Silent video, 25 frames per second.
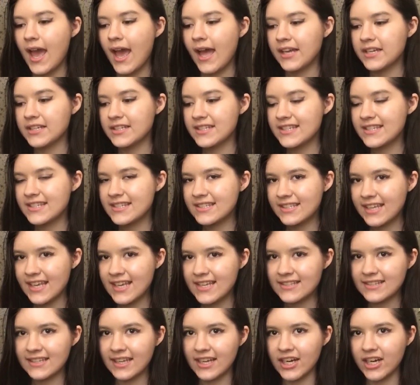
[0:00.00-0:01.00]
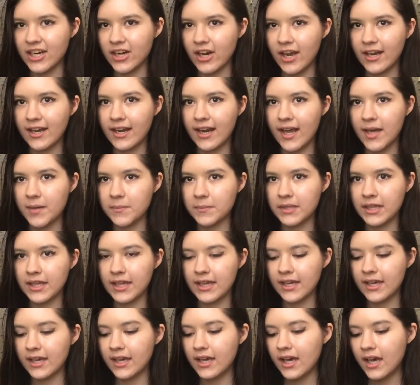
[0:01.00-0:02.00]
and stays there, and I'm
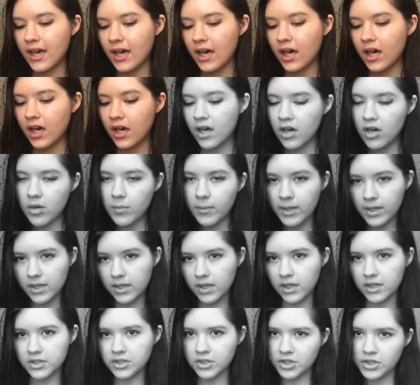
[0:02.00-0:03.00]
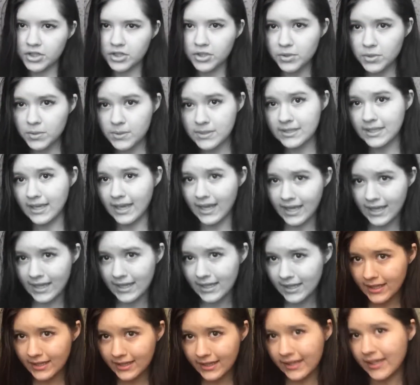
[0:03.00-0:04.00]
like, oh my gosh, are you
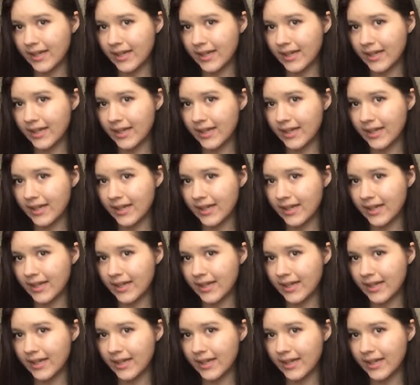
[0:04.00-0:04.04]
dead?